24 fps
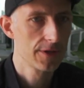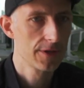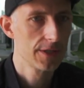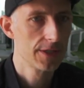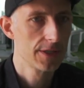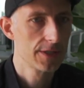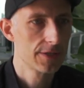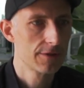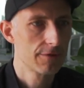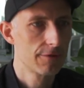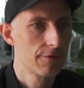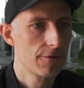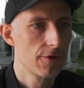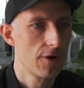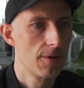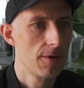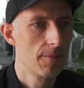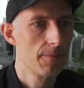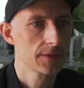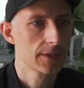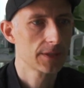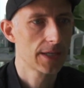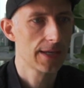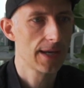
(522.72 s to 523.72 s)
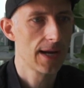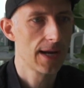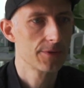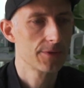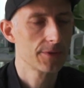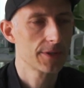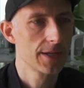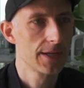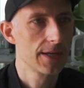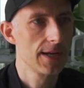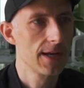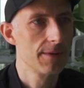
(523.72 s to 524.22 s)
is from Gitlab. So
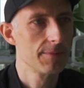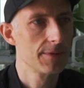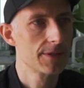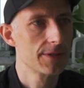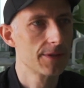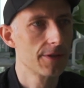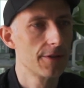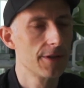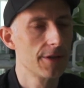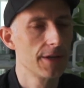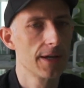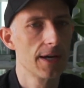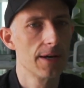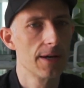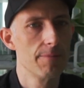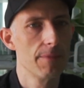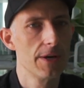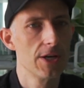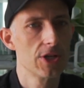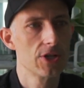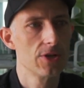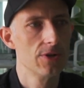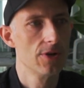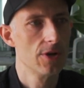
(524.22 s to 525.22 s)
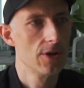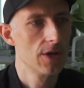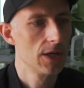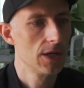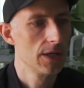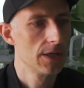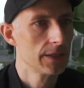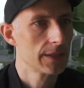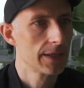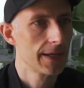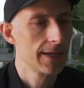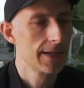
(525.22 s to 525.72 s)
Gitlab is the thing I mentioned
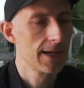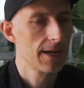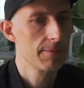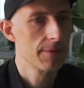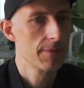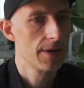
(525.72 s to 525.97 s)
earlier. Gitlab